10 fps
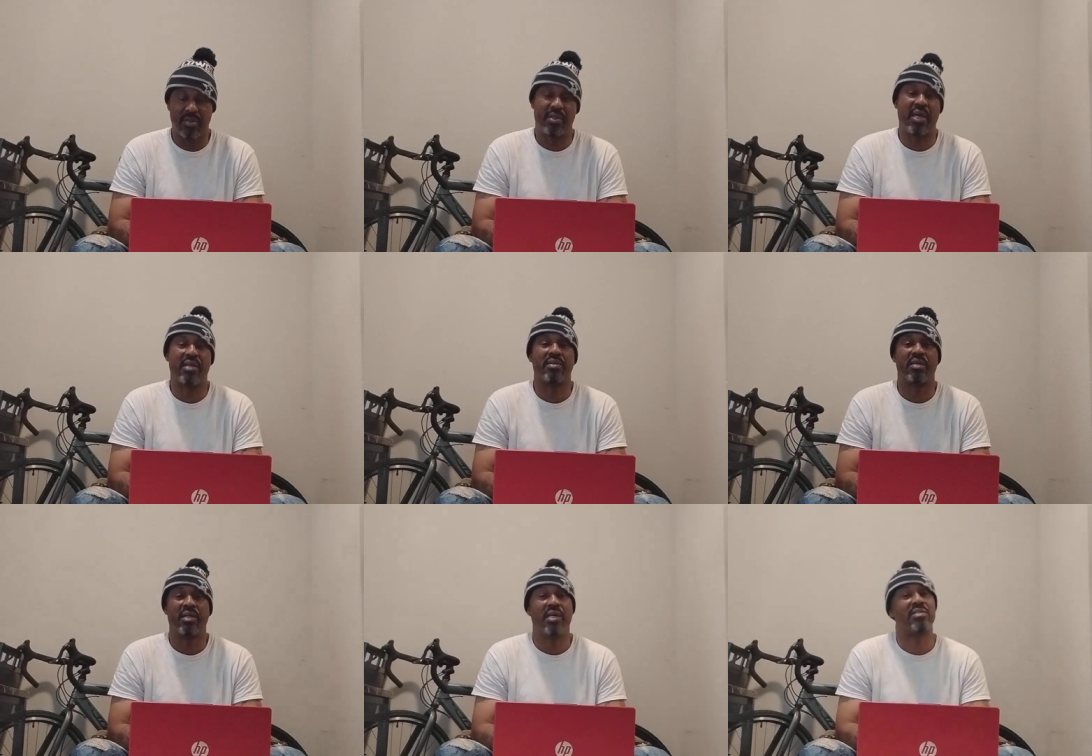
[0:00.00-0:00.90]
that
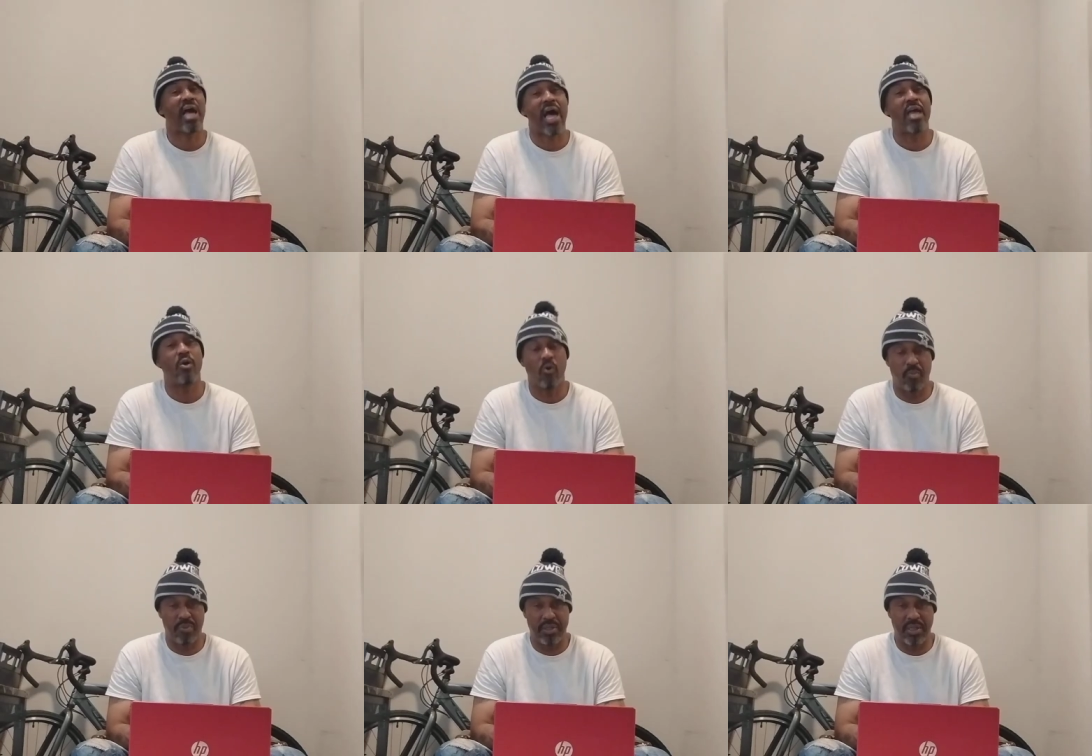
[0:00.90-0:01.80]
is
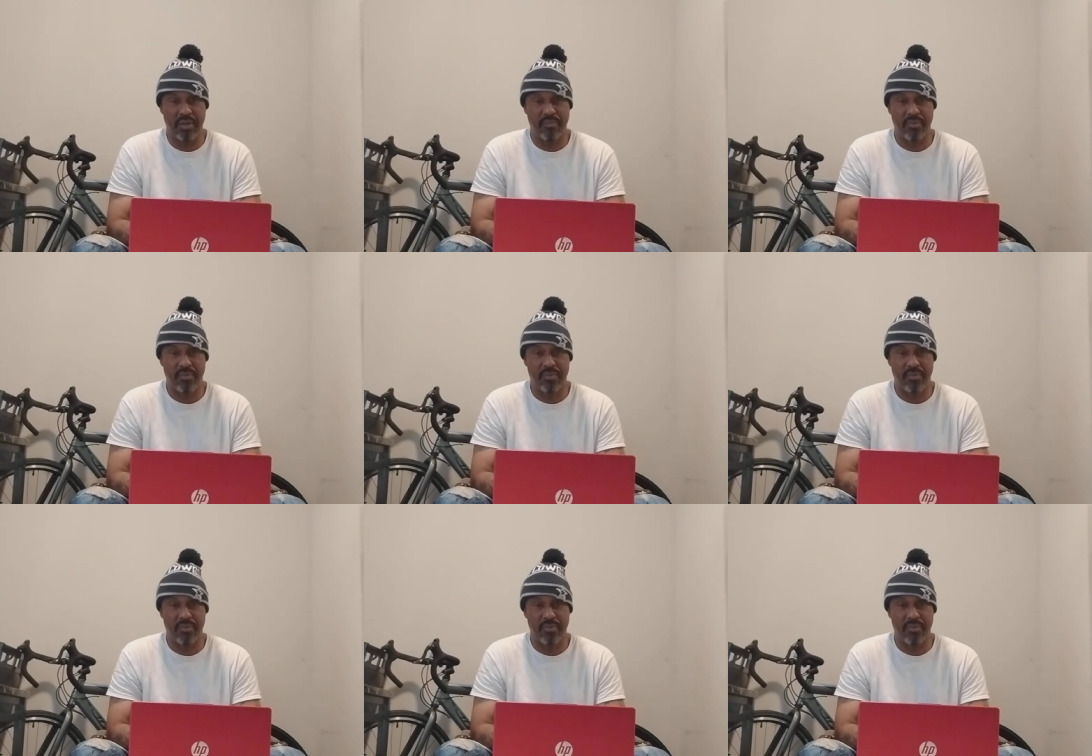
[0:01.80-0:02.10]
eye-opening,